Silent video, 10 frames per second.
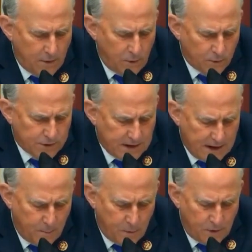In your
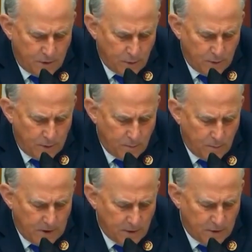statement, you had
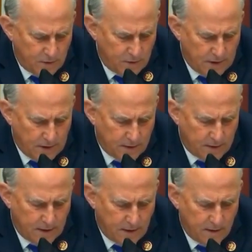mentioned
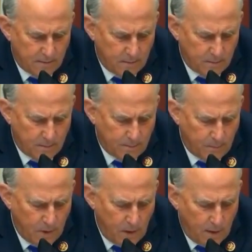that
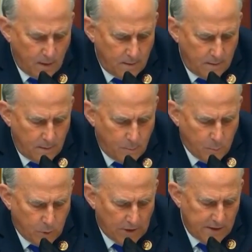the
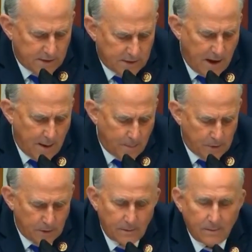police
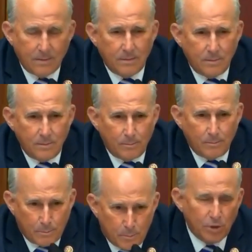stopped
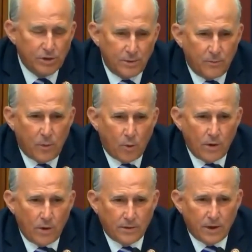pushing
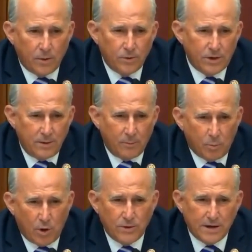forward at the urging of
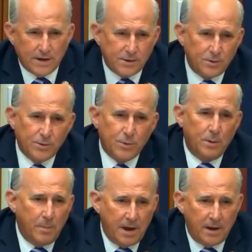protesters
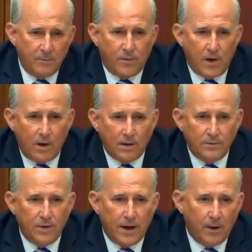when a man had
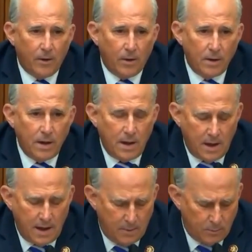fallen there
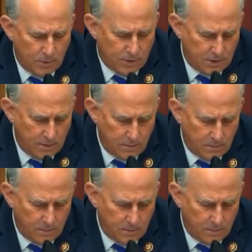and was